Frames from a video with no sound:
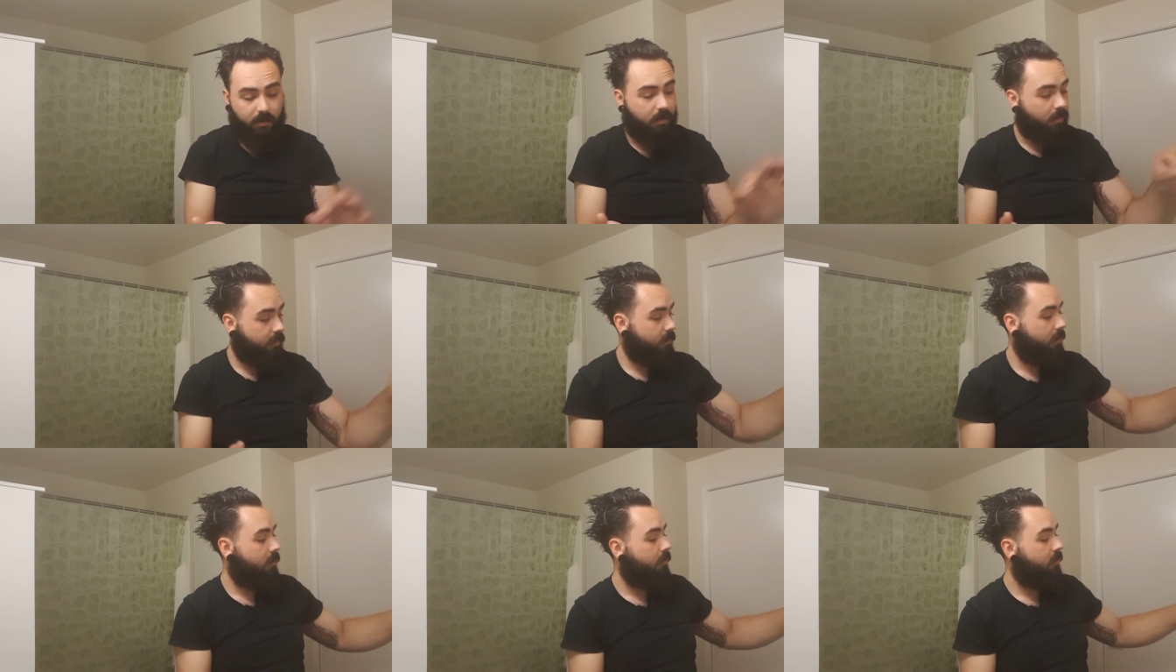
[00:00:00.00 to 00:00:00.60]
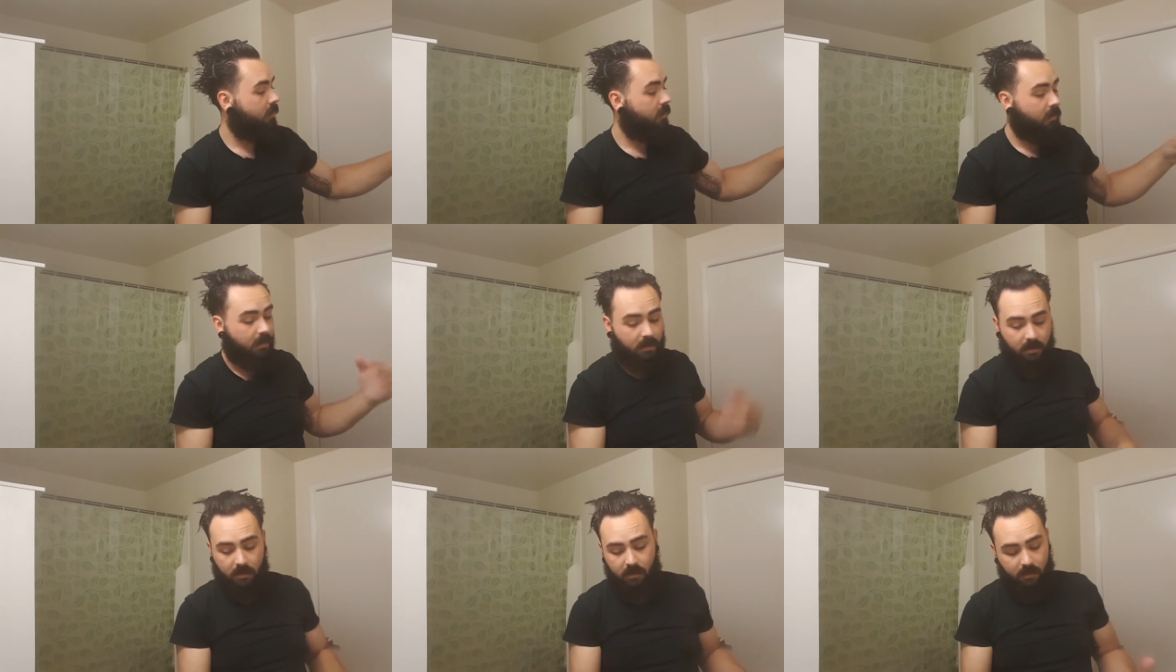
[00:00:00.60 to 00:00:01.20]
Totoro,
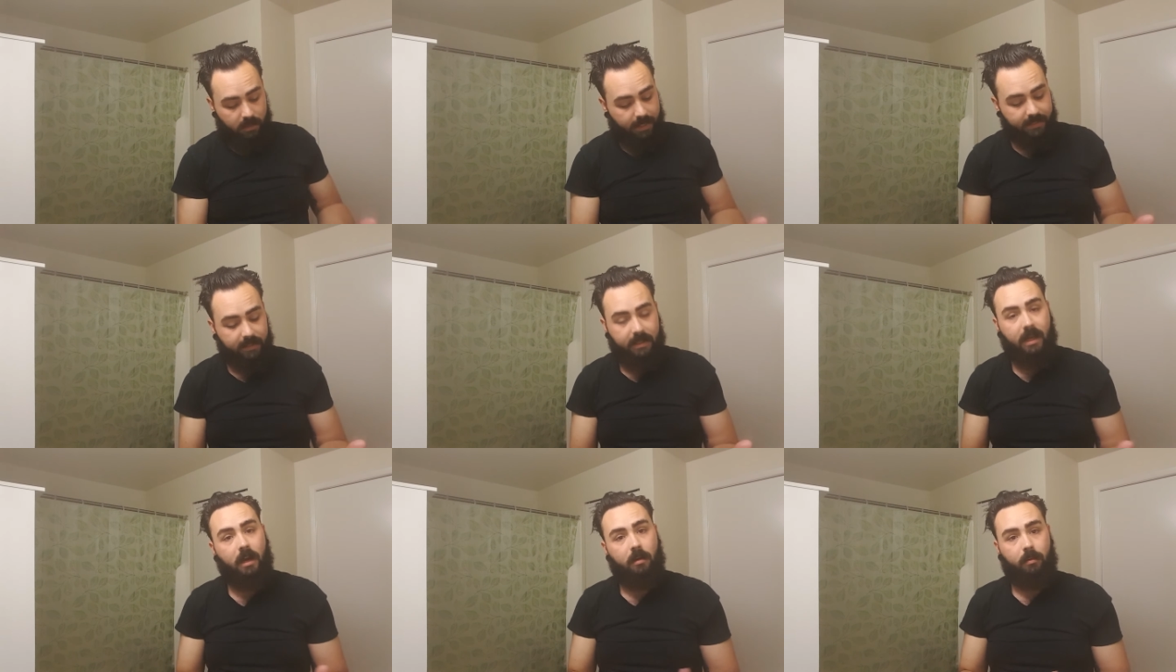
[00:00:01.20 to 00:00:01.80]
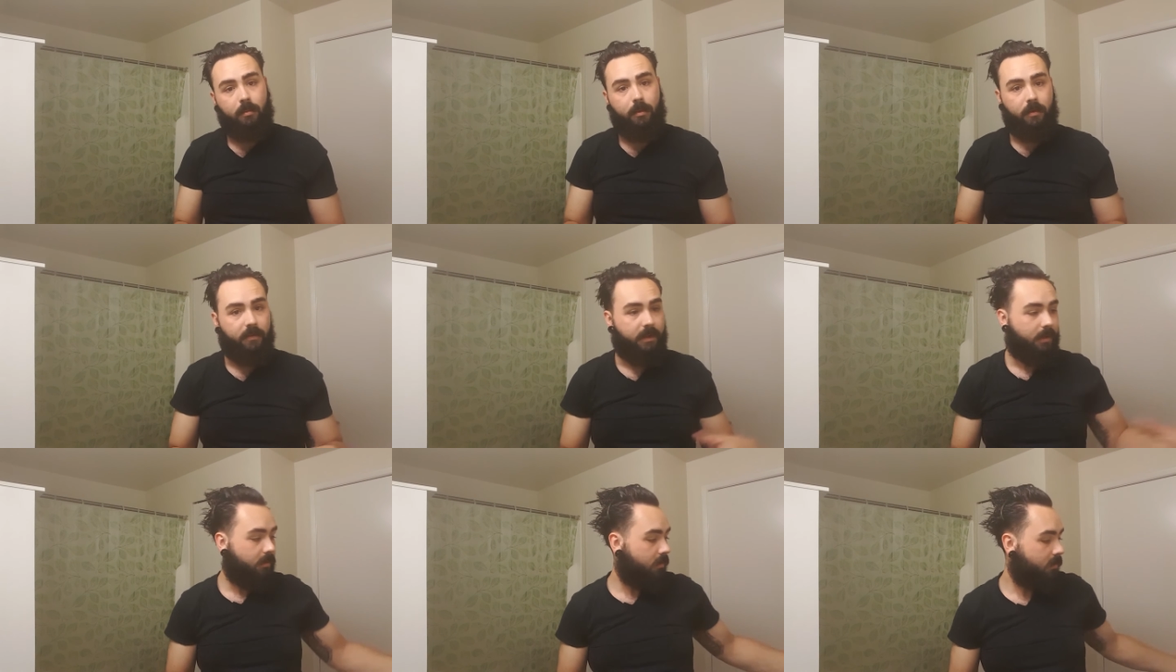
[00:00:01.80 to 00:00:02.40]
it's a terrible
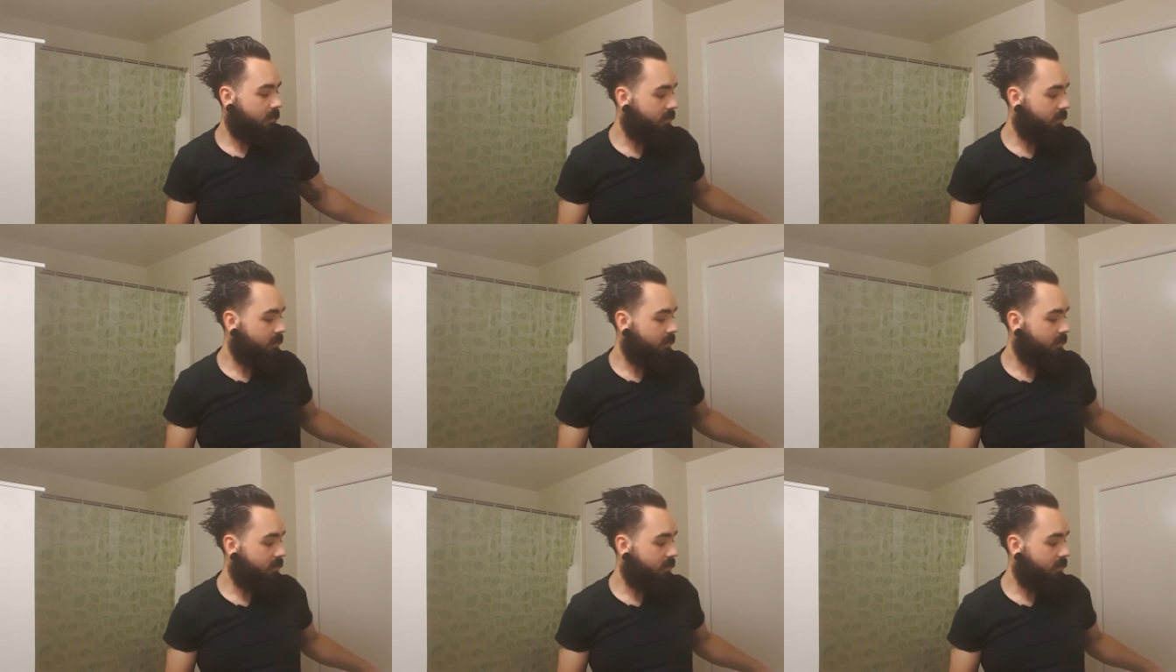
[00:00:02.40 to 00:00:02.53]
movie.